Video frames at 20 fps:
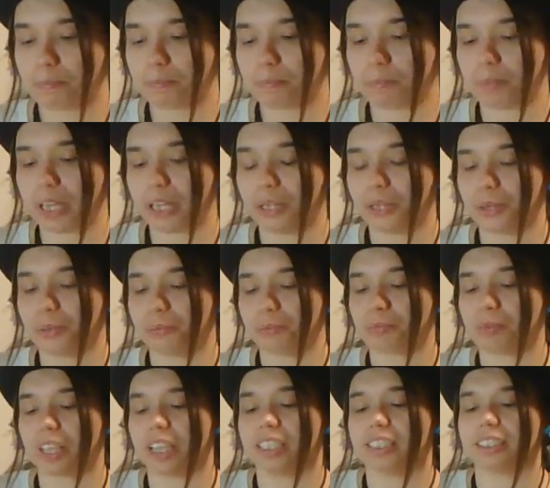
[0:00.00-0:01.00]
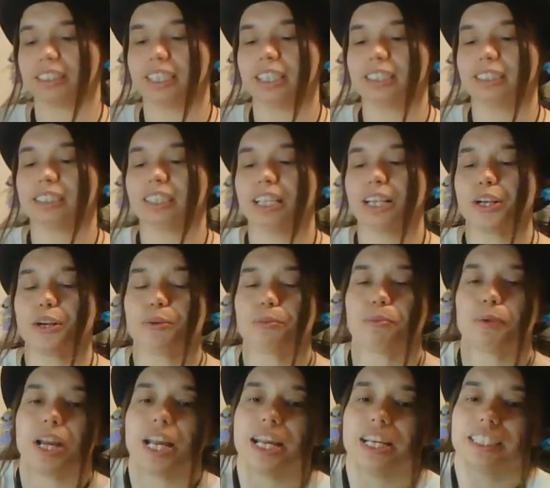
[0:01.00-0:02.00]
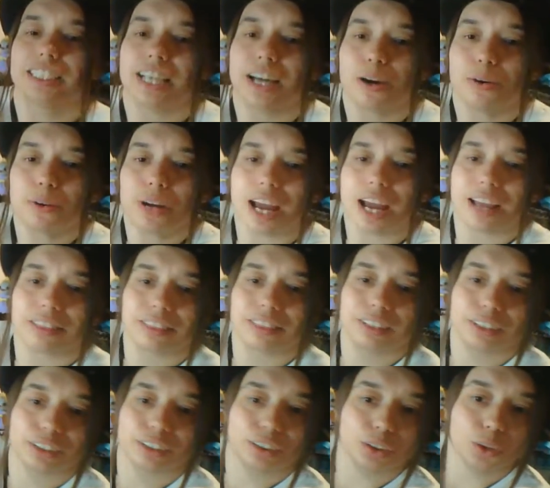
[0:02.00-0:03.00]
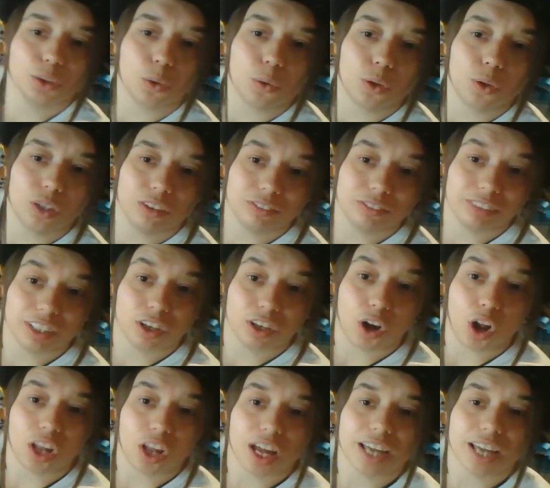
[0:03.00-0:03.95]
You know, it says here, rate down at the soul of it all.